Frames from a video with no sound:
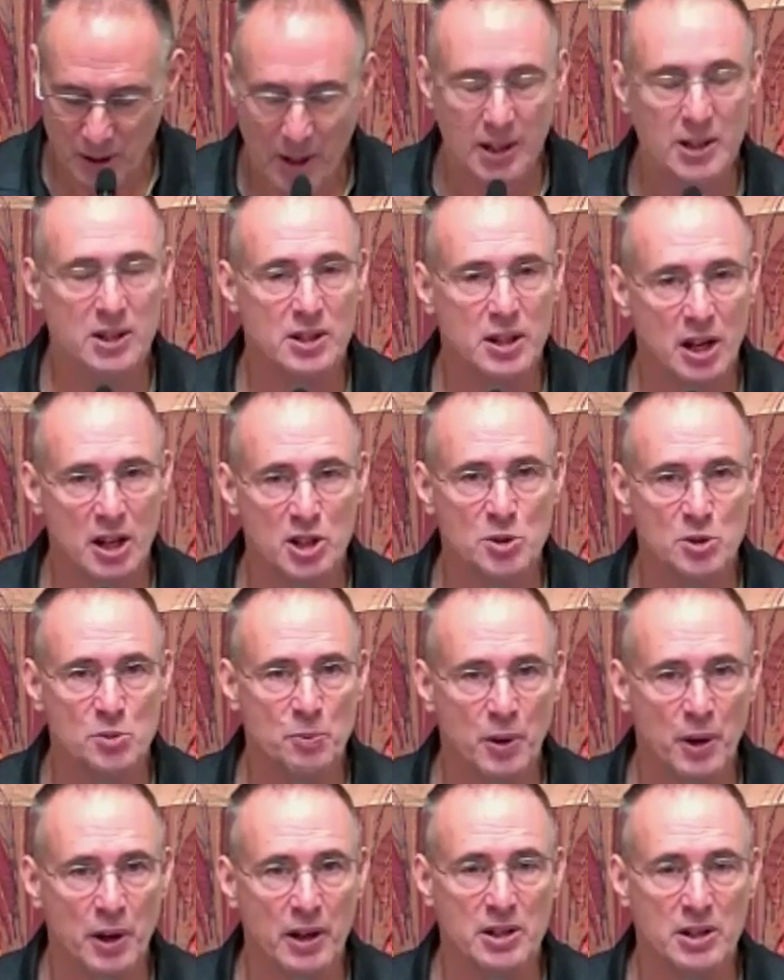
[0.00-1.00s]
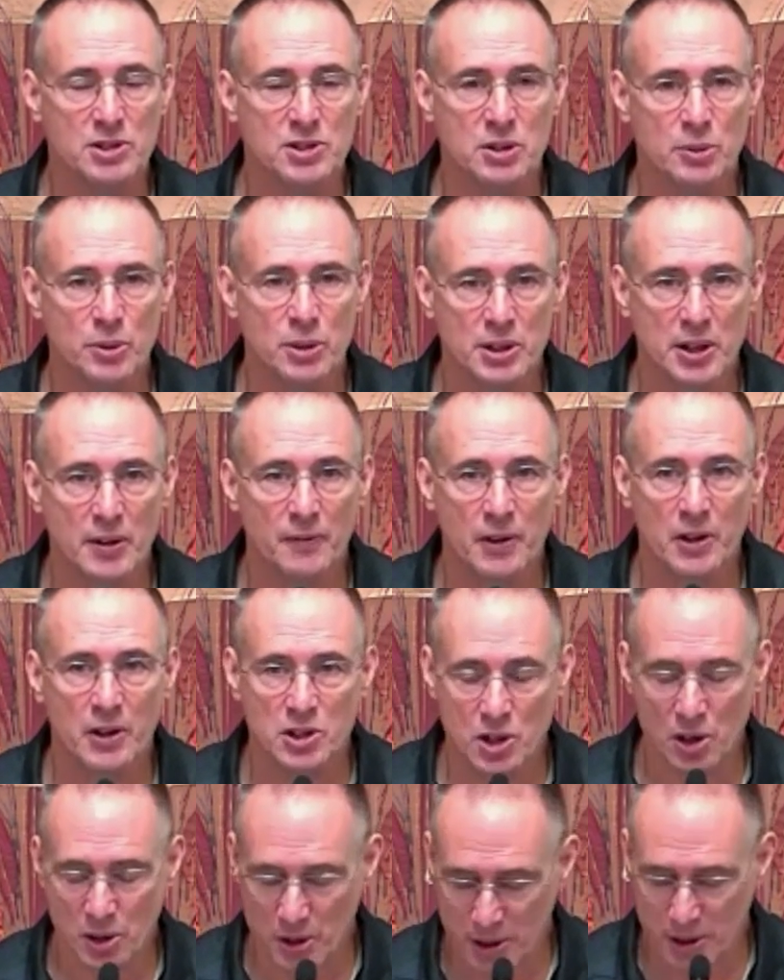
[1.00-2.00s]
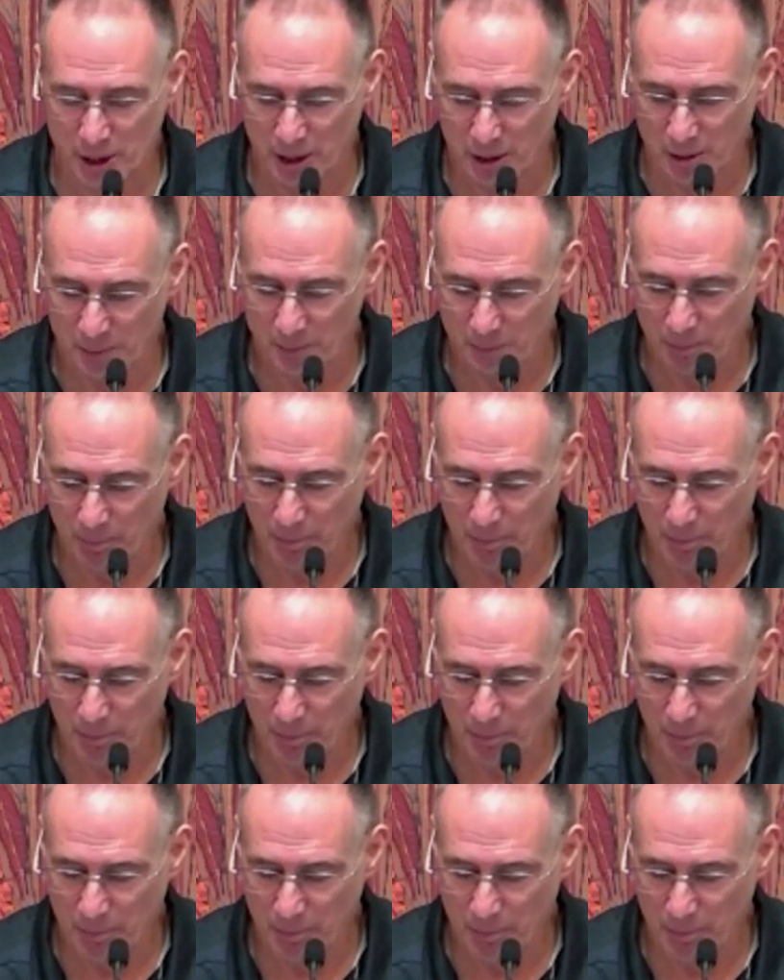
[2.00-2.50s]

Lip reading: It does bring us to a different journey.